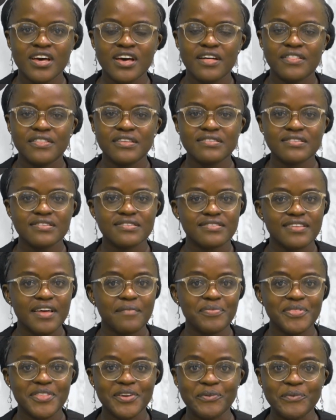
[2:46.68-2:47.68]
This is
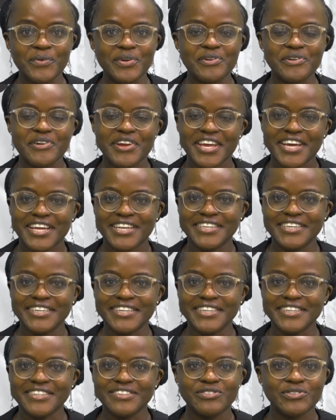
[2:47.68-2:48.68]
something we
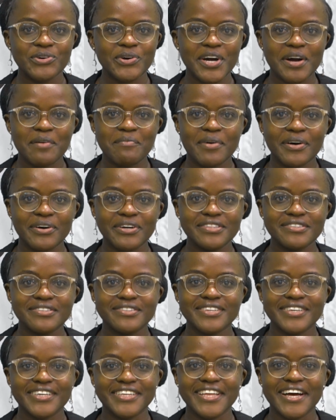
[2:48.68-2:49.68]
rarely talk about
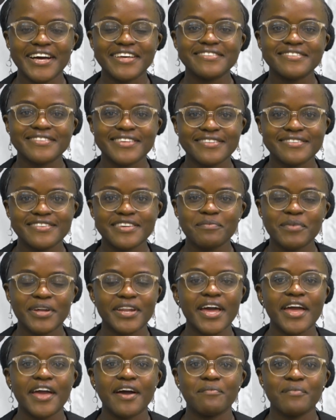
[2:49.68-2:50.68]
in our setting, but
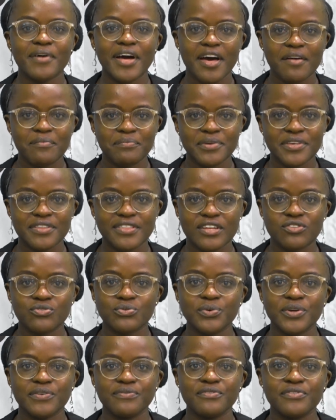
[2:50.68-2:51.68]
I am happy that
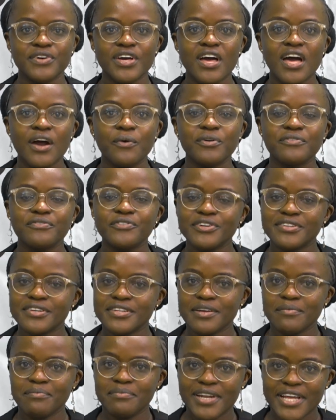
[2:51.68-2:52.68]
we've gotten
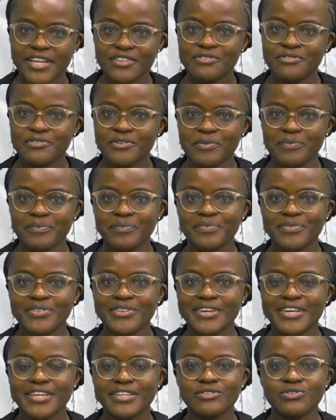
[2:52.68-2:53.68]
a platform
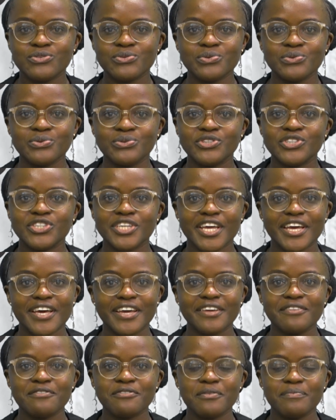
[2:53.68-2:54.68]
to share
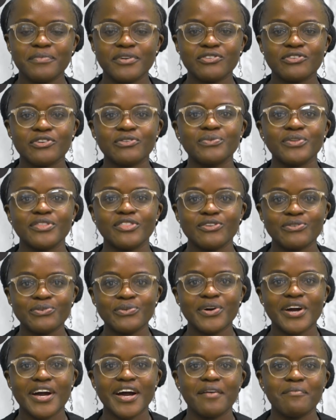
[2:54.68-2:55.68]
information with
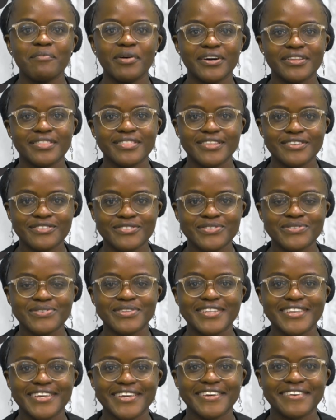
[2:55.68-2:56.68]
you about this
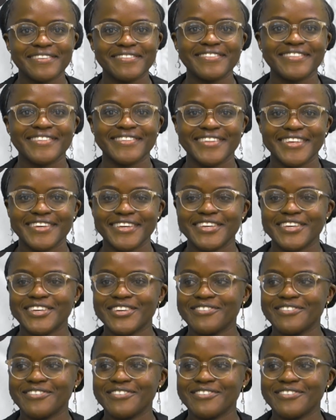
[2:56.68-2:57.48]
today. Thank you.